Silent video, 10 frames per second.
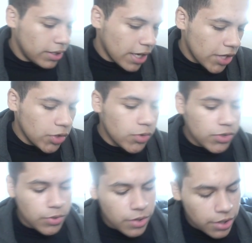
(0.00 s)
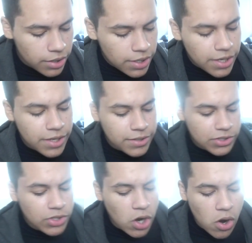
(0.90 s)
get used to her.
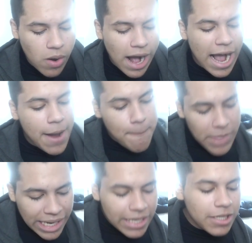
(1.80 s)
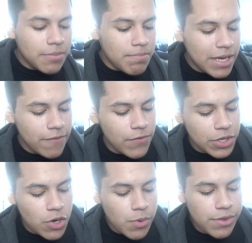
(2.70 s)
So I may make a
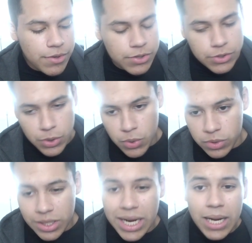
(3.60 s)
video with her soon,